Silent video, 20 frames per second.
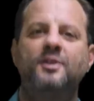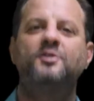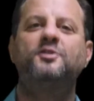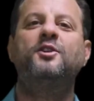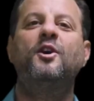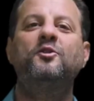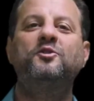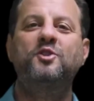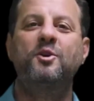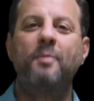
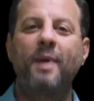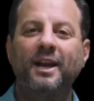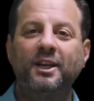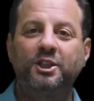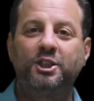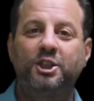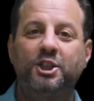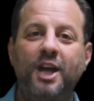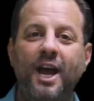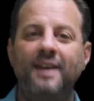So to my
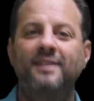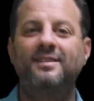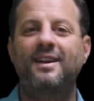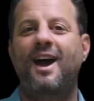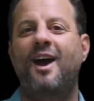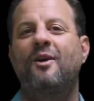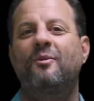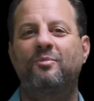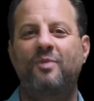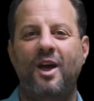
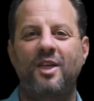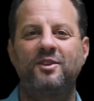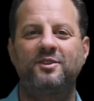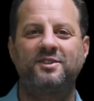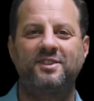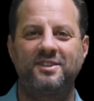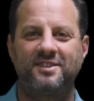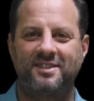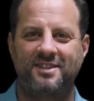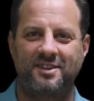Gentile
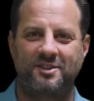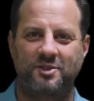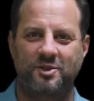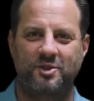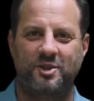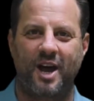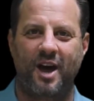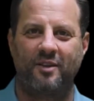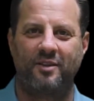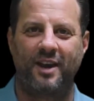brothers and
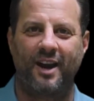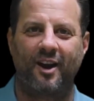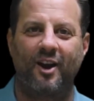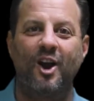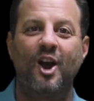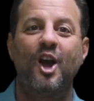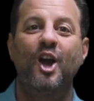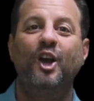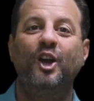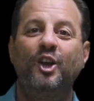sisters out there,
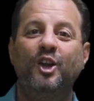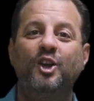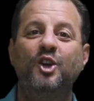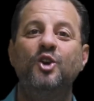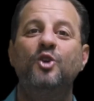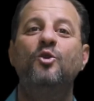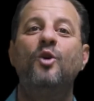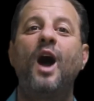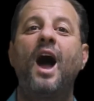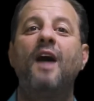
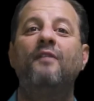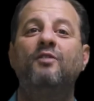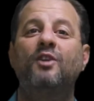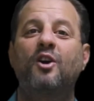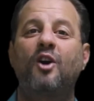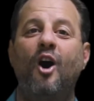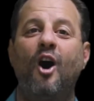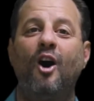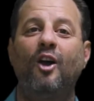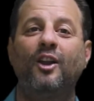you have a
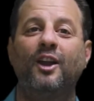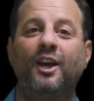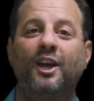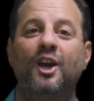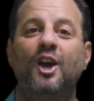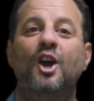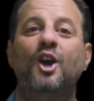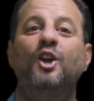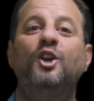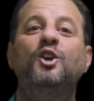calling.